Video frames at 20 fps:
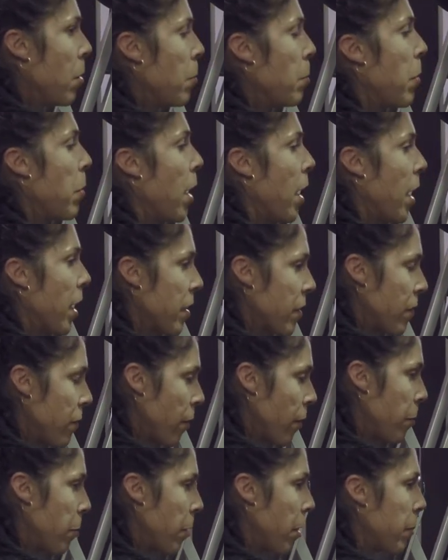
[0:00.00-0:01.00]
pause
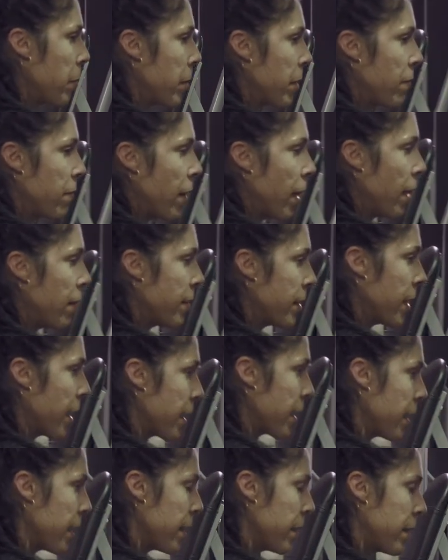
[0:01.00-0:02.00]
for probably 5
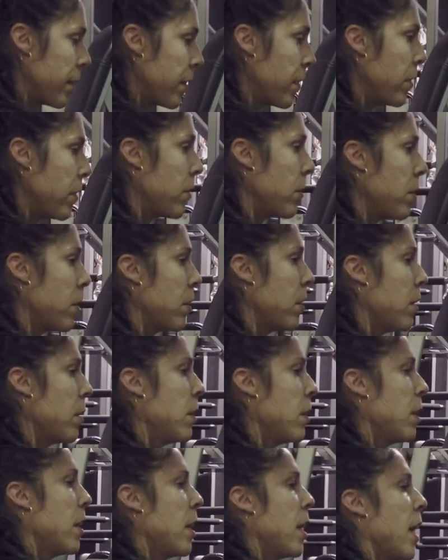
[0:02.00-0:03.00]
seconds,
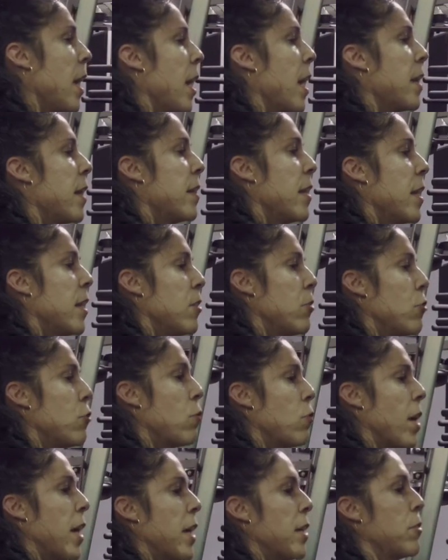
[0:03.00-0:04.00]
and then
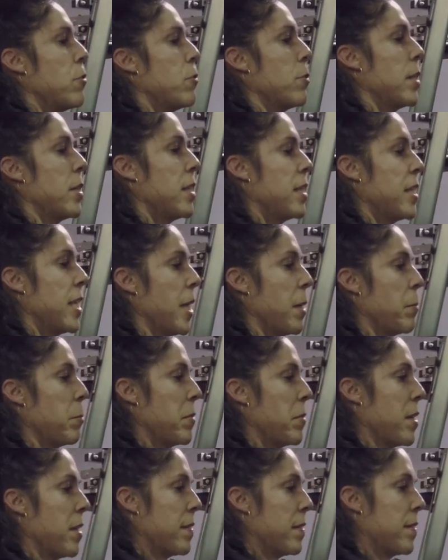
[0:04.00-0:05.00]
try to
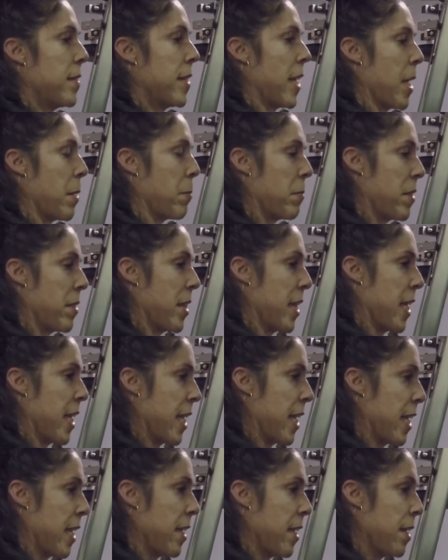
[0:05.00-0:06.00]
attempt the same
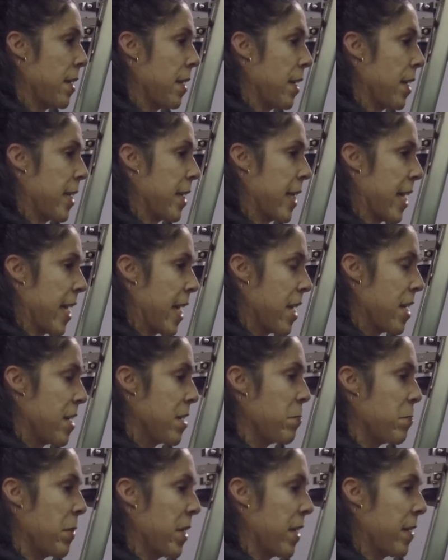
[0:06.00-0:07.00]
thing
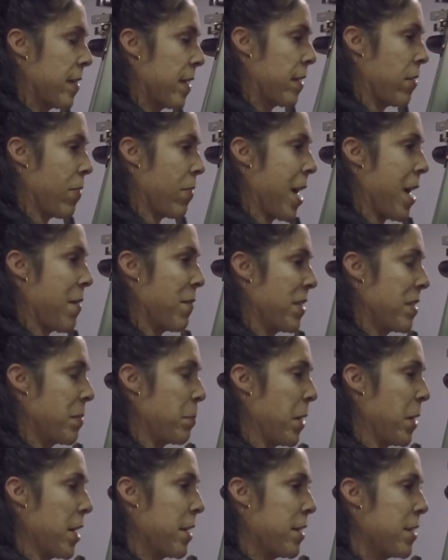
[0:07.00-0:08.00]
again because I don't have a
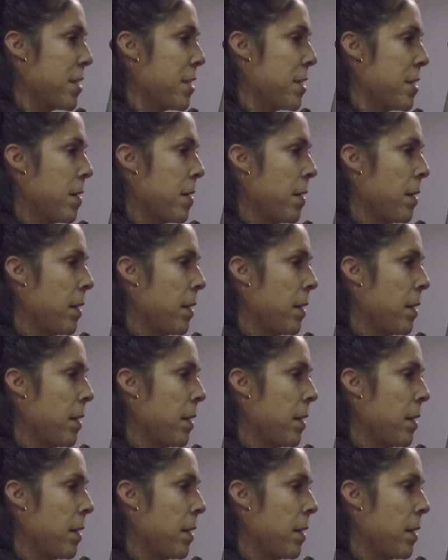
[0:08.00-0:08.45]
spotter,